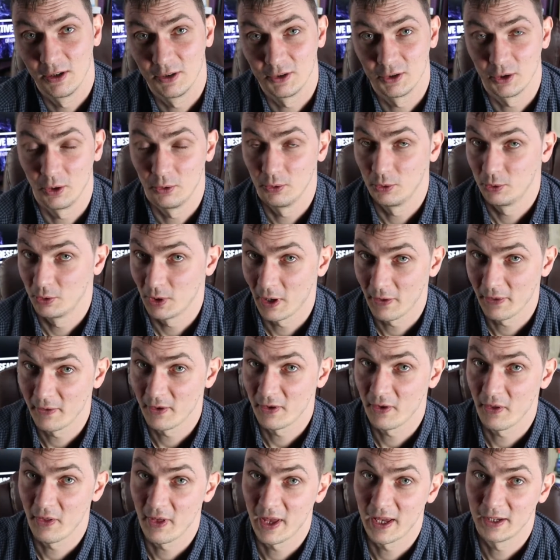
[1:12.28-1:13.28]
So
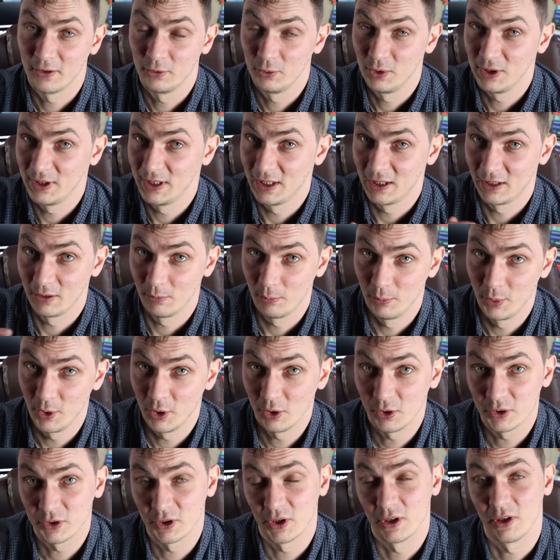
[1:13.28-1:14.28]
rather than reading
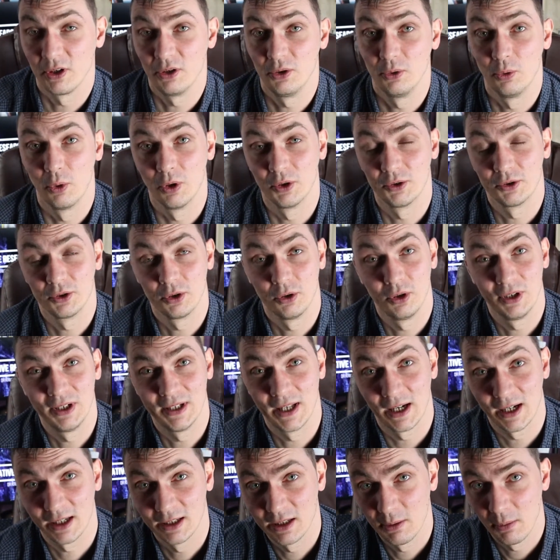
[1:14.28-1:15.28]
books, you want to
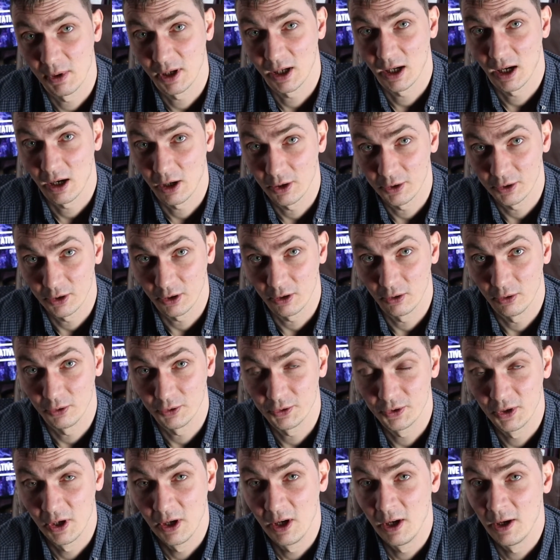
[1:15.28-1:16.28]
read academic
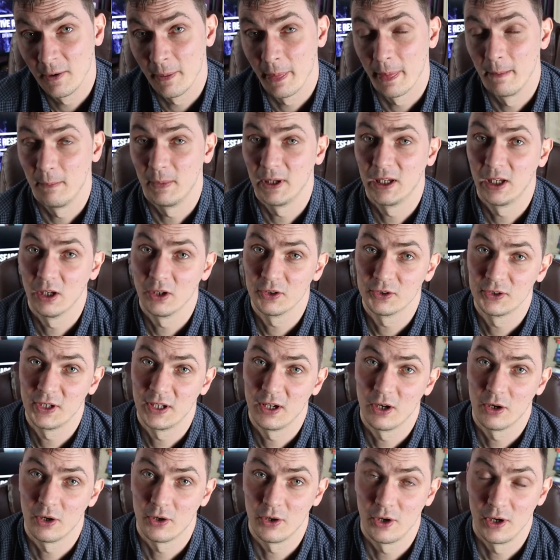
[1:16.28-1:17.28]
articles. Because
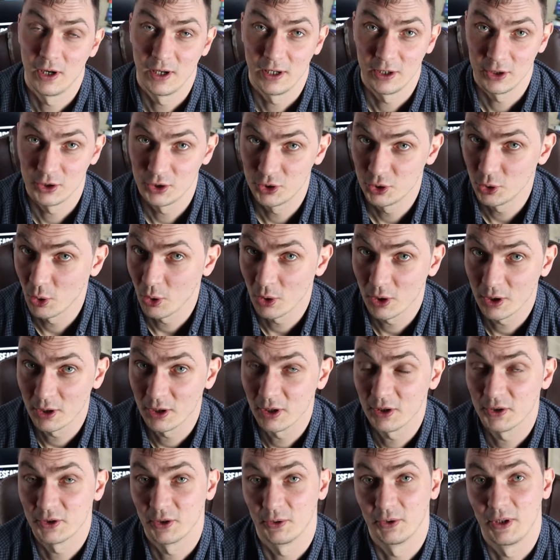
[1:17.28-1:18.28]
they are short,
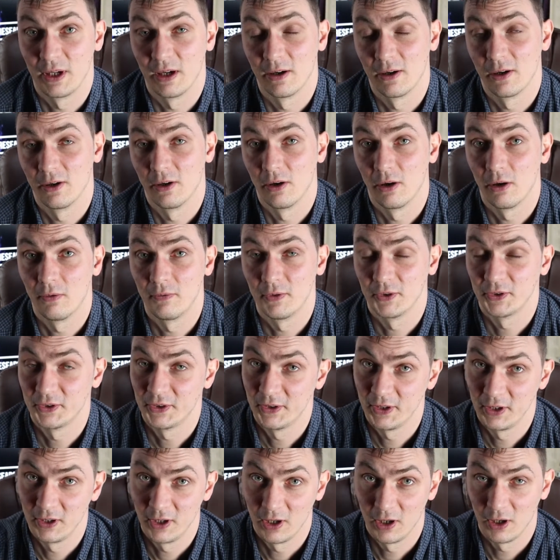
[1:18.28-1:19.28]
so they are
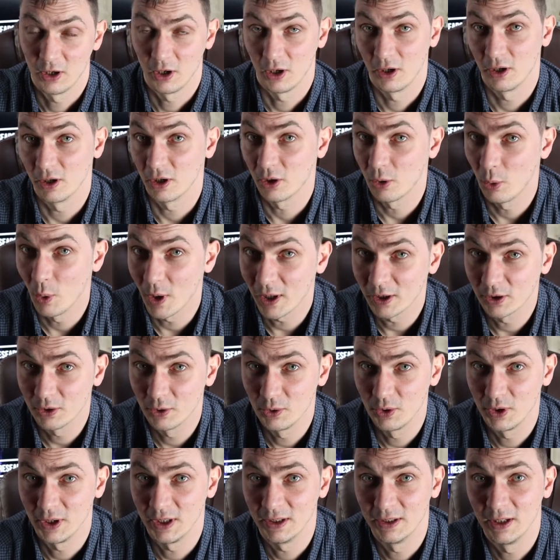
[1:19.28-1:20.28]
obviously uh, quick
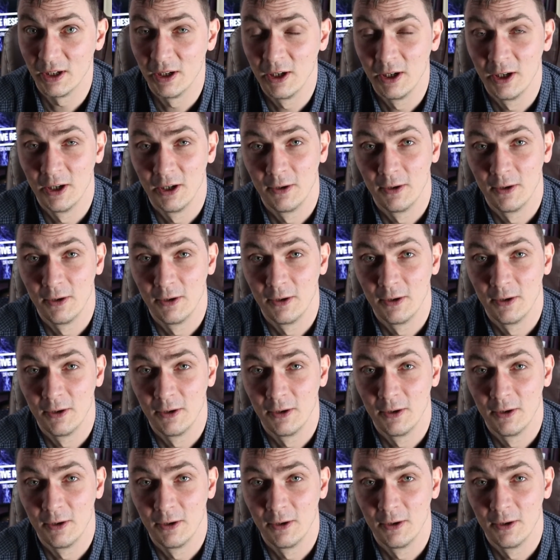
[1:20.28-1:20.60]
to read,